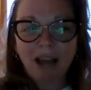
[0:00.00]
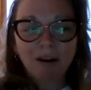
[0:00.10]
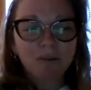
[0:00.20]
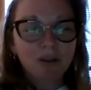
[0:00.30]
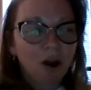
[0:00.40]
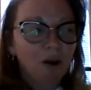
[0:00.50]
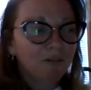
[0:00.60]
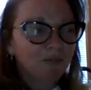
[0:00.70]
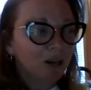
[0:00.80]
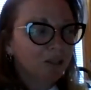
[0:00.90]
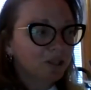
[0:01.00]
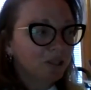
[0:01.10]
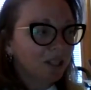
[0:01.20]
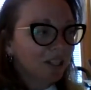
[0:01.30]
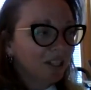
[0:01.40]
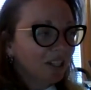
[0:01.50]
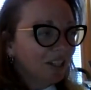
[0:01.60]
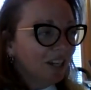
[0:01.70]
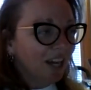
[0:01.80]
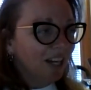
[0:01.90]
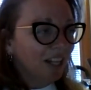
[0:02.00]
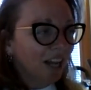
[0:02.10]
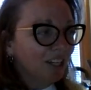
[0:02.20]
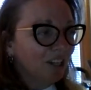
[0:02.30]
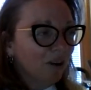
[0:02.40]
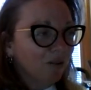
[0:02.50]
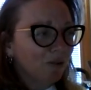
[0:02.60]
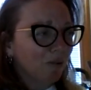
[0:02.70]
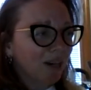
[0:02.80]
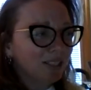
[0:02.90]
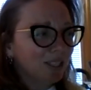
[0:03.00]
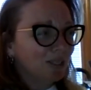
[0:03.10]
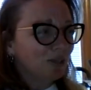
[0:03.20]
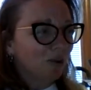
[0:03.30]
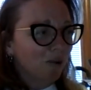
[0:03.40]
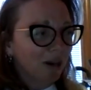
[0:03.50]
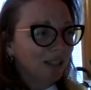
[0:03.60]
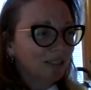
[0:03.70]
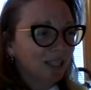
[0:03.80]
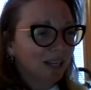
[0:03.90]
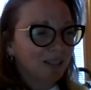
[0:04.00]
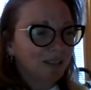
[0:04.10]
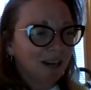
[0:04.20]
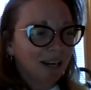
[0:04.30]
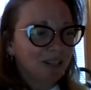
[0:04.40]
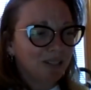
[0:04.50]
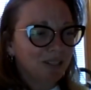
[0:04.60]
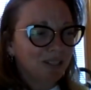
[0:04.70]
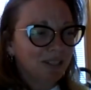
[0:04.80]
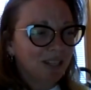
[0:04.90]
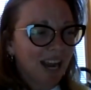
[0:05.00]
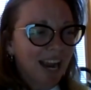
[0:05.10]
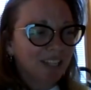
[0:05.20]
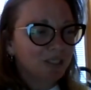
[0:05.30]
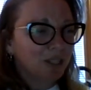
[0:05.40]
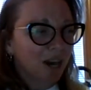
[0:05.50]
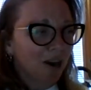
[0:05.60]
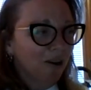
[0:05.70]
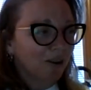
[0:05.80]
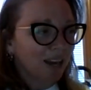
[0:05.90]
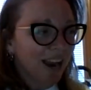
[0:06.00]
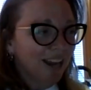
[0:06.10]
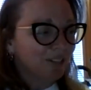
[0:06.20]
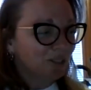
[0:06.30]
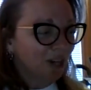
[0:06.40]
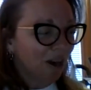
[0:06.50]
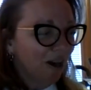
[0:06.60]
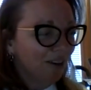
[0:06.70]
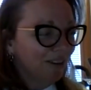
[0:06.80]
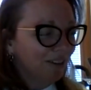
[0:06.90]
I don't know if there's any crazy stories that I can't share or can share.